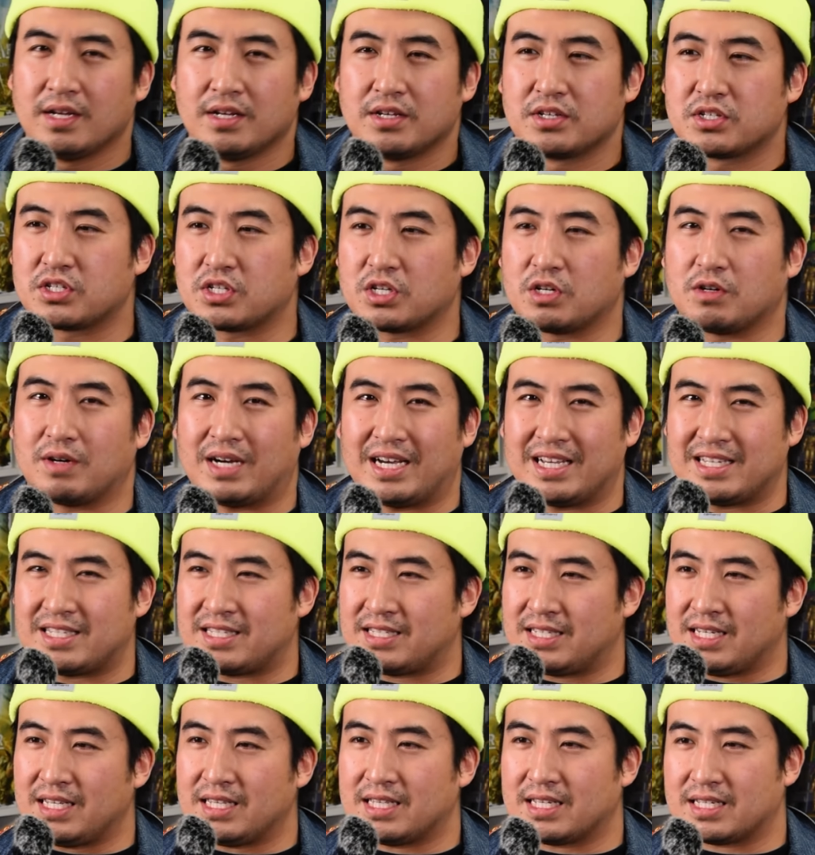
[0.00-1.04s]
So I
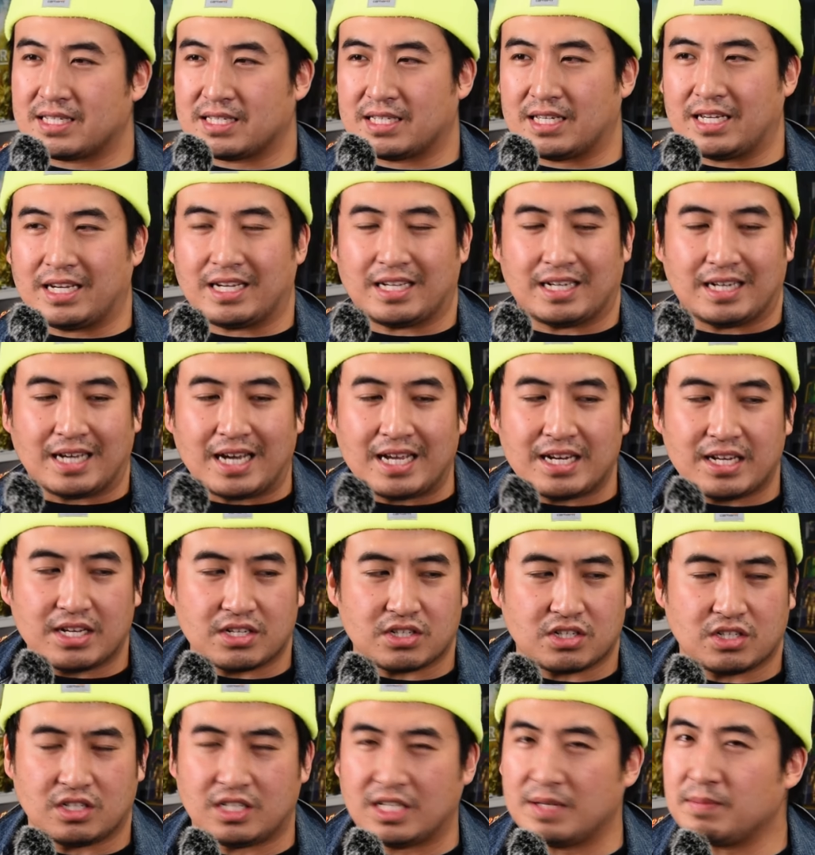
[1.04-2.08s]
see this like
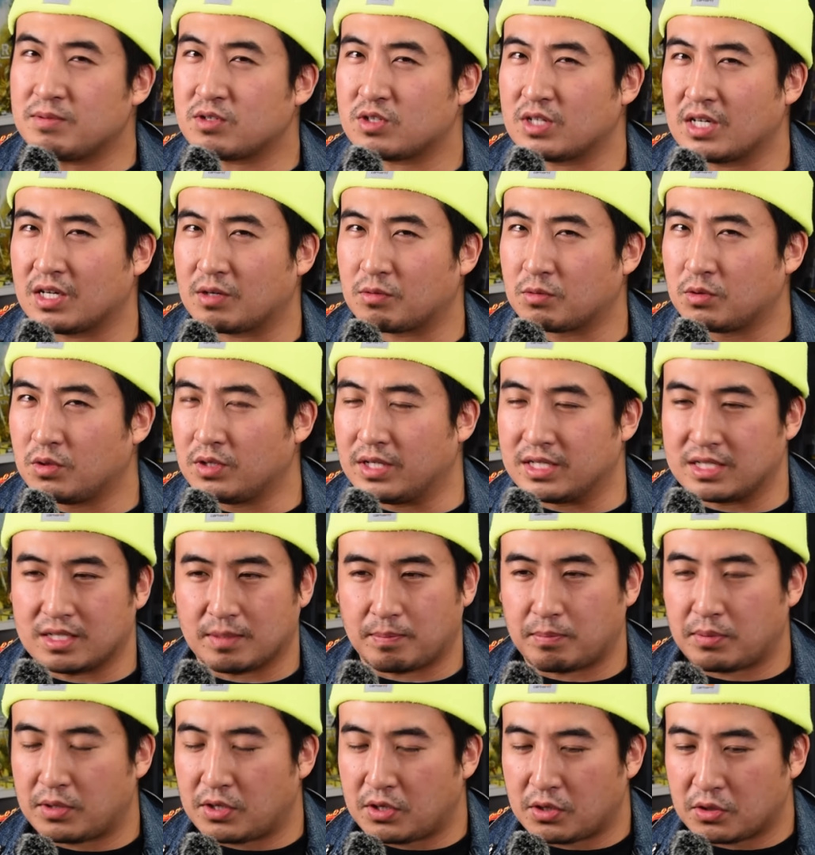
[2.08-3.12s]
9-inch deep strike rule as a
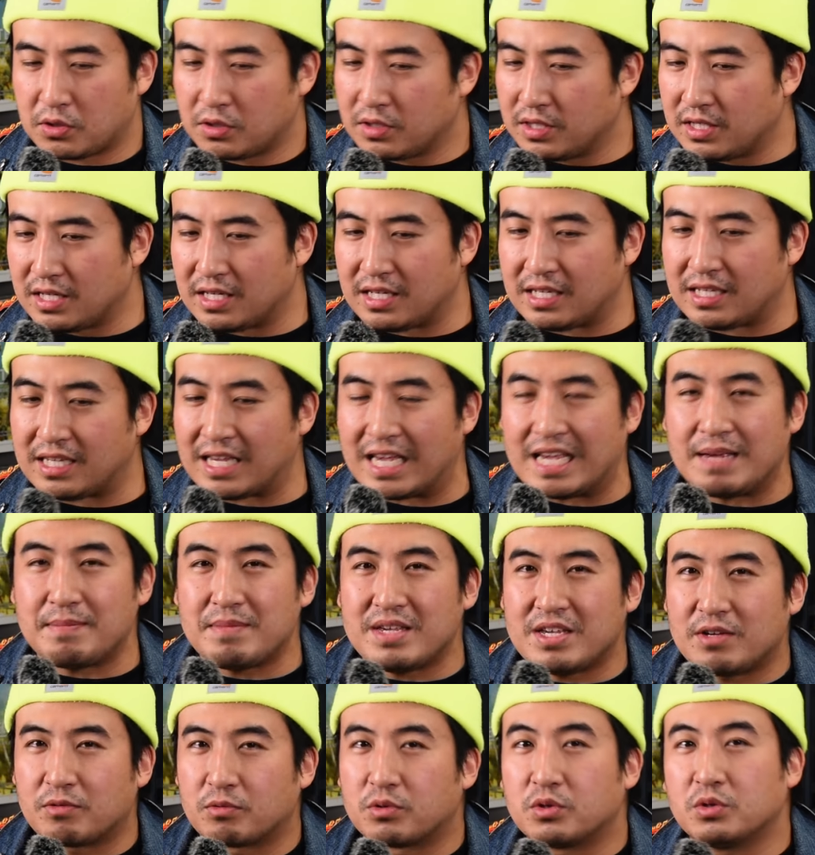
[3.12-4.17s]
purely
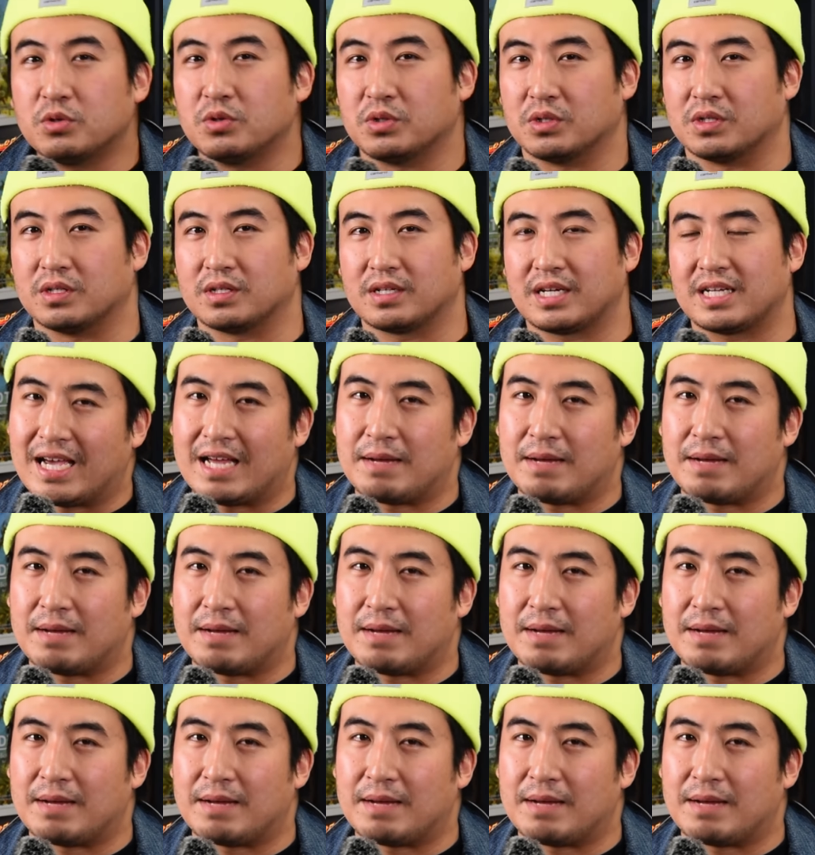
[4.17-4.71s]
gamey rule.